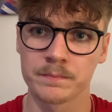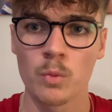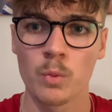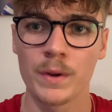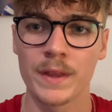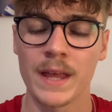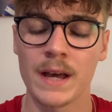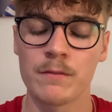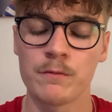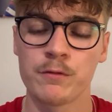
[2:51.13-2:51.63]

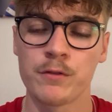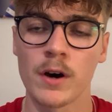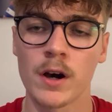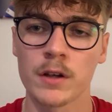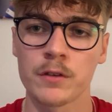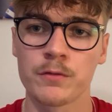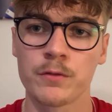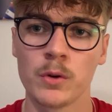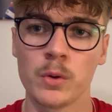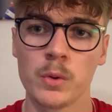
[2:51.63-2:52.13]
We then
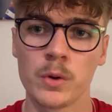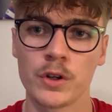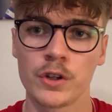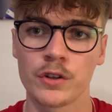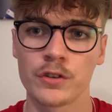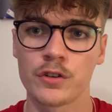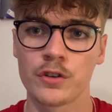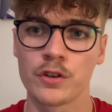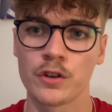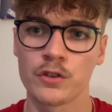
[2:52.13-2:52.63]
fast
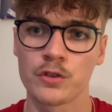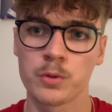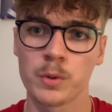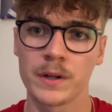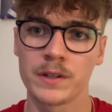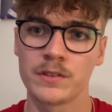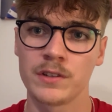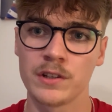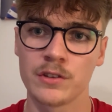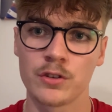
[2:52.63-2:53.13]
forward to the
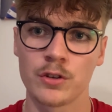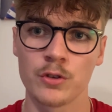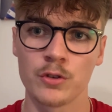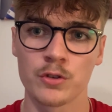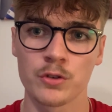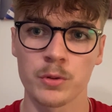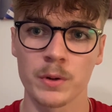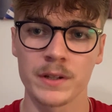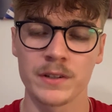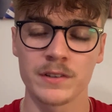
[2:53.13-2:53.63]

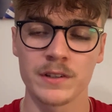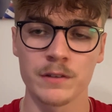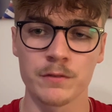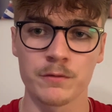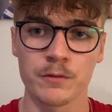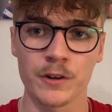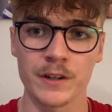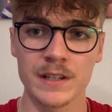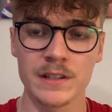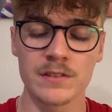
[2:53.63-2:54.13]

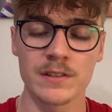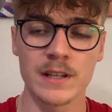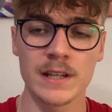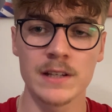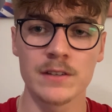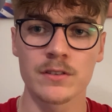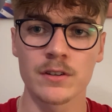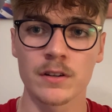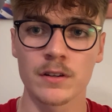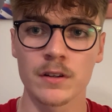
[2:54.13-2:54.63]
22-23
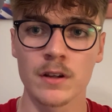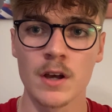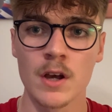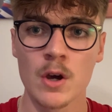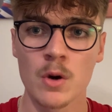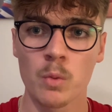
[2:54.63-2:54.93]
season,